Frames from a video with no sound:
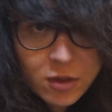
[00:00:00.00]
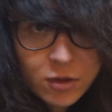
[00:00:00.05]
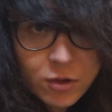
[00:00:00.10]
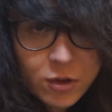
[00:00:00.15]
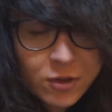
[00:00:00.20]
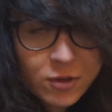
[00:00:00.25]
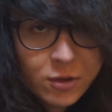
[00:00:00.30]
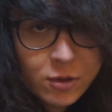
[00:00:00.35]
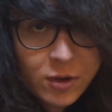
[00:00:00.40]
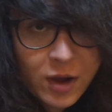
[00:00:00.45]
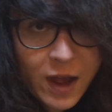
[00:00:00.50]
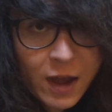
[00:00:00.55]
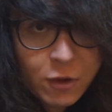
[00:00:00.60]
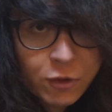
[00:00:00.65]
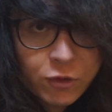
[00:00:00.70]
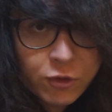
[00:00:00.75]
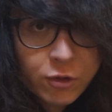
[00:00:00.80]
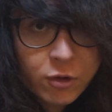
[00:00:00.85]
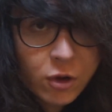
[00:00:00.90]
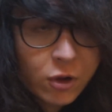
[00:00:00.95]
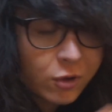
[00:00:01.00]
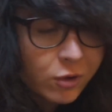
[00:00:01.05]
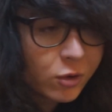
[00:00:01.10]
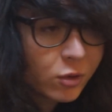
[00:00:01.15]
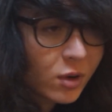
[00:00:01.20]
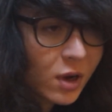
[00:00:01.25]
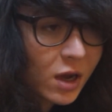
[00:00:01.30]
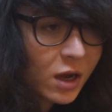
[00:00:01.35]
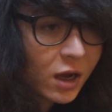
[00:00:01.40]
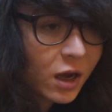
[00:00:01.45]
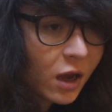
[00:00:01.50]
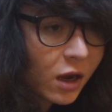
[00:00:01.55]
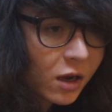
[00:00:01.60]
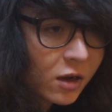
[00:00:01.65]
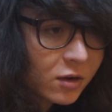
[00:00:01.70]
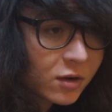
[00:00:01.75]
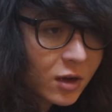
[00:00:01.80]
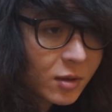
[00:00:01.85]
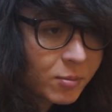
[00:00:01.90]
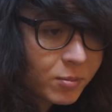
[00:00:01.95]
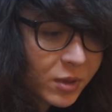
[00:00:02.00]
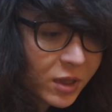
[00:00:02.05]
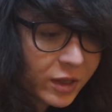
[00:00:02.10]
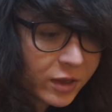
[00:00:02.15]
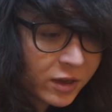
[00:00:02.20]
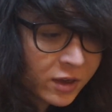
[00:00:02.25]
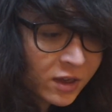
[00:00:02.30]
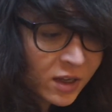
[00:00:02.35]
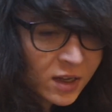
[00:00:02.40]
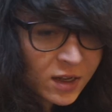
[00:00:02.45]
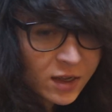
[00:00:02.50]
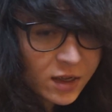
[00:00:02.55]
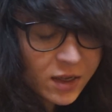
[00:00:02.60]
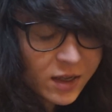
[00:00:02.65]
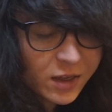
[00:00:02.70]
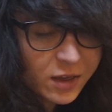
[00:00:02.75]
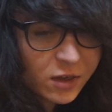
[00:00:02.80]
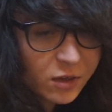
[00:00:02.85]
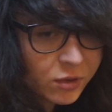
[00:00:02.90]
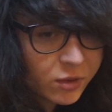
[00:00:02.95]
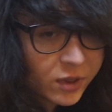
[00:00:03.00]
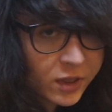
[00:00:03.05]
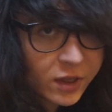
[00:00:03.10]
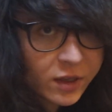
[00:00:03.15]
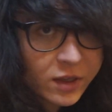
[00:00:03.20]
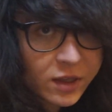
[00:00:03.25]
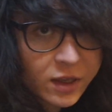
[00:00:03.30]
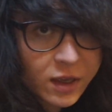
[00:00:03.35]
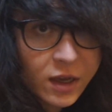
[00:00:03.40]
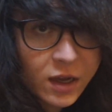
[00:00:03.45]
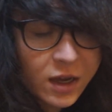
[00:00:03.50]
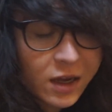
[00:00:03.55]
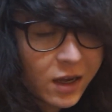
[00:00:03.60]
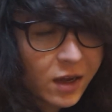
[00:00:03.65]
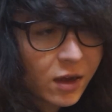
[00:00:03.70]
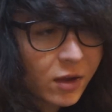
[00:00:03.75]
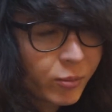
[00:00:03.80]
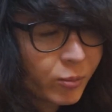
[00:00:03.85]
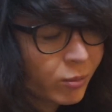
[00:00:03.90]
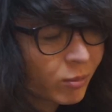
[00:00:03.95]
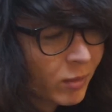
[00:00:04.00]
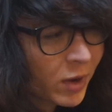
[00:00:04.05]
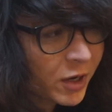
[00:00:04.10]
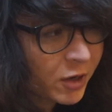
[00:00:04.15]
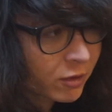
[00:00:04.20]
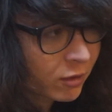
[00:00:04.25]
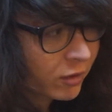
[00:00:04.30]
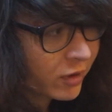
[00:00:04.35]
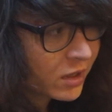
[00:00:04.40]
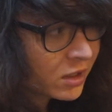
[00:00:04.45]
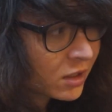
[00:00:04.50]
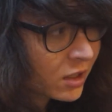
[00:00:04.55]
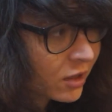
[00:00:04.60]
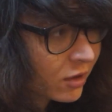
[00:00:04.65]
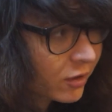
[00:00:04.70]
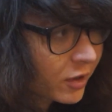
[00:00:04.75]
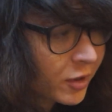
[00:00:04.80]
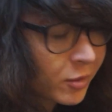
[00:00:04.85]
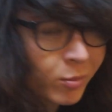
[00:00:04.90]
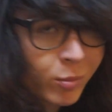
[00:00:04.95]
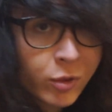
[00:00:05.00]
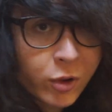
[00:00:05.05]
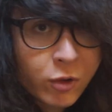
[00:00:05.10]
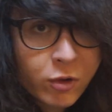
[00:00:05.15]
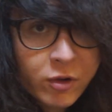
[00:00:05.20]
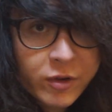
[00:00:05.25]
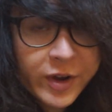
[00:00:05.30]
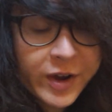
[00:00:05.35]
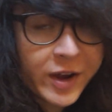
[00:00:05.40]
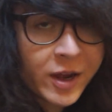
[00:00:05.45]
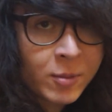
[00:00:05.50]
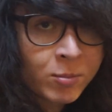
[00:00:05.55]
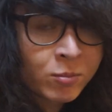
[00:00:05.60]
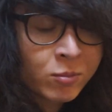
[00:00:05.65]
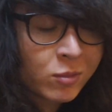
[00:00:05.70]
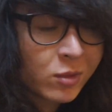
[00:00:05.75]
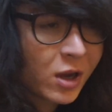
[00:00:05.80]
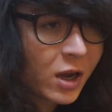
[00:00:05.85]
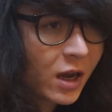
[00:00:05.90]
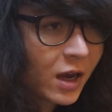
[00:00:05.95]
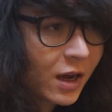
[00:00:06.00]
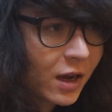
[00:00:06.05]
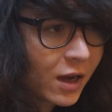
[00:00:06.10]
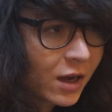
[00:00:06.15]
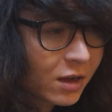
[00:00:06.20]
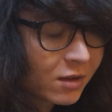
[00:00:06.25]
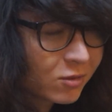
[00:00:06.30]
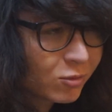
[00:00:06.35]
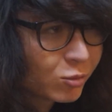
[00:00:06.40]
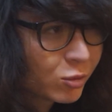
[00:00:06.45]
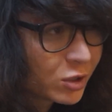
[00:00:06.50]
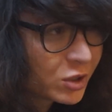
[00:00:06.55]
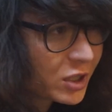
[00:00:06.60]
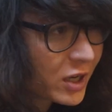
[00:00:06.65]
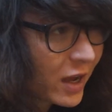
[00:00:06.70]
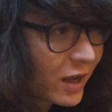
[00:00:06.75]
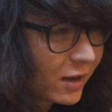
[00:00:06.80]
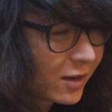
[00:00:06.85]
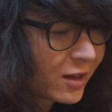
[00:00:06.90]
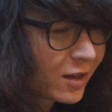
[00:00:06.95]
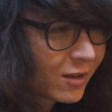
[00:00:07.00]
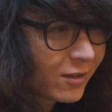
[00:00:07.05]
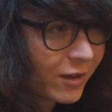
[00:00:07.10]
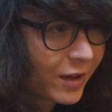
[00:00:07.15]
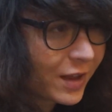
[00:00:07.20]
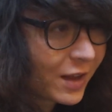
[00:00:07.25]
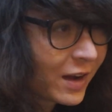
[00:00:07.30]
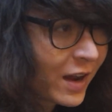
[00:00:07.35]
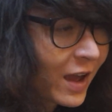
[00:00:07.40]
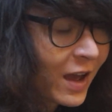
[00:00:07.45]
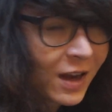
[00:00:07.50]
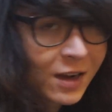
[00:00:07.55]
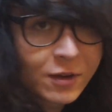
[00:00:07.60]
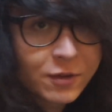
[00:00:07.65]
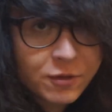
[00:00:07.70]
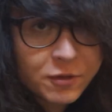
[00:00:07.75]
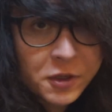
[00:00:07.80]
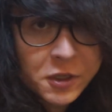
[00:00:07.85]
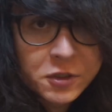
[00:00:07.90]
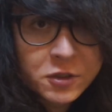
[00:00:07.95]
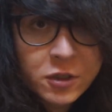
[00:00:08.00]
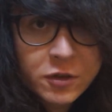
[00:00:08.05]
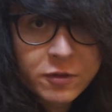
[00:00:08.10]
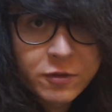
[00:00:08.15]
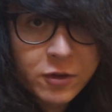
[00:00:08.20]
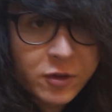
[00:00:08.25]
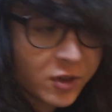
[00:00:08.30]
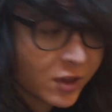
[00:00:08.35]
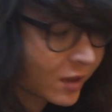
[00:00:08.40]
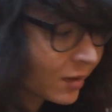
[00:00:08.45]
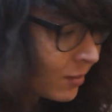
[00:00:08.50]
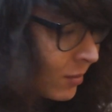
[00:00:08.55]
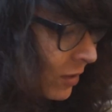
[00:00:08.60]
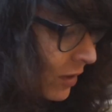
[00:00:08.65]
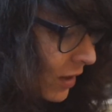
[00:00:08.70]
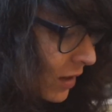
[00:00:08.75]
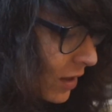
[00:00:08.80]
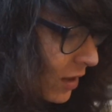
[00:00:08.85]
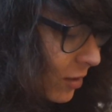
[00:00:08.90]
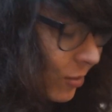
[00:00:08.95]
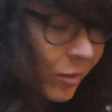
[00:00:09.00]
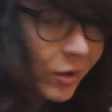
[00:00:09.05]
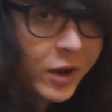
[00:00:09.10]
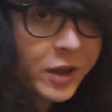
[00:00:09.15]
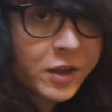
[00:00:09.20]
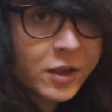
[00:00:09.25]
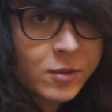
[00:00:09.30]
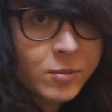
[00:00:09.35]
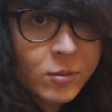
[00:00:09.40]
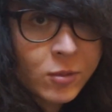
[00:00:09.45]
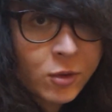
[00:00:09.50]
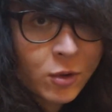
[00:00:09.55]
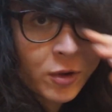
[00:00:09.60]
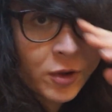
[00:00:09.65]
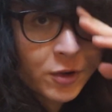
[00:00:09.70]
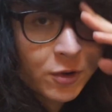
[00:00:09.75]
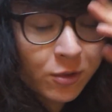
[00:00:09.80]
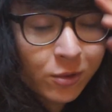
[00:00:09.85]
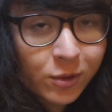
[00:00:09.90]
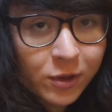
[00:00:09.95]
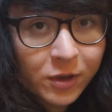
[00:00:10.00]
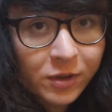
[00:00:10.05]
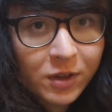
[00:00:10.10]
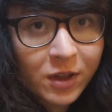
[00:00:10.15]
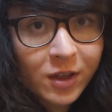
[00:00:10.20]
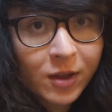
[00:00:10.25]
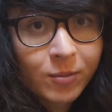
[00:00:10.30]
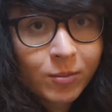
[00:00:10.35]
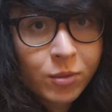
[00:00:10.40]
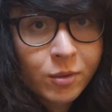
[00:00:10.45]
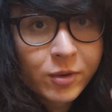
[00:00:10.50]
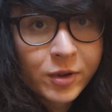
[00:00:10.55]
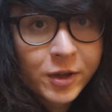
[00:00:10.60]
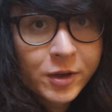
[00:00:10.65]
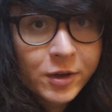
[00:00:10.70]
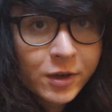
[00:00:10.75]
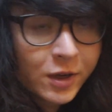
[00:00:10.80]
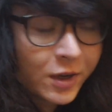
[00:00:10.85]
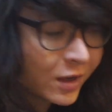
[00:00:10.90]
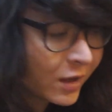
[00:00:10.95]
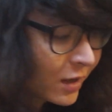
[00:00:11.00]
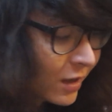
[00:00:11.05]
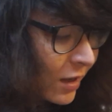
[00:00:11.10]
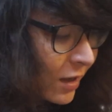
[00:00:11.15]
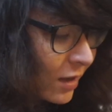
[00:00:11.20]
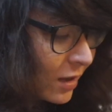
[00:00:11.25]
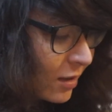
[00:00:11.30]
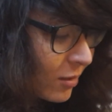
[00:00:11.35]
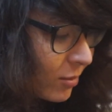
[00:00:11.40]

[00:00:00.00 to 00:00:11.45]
creates those little outro clips. It uses my green screen program, which has like an added feature for Symlinks. I'll probably get more into it at some point.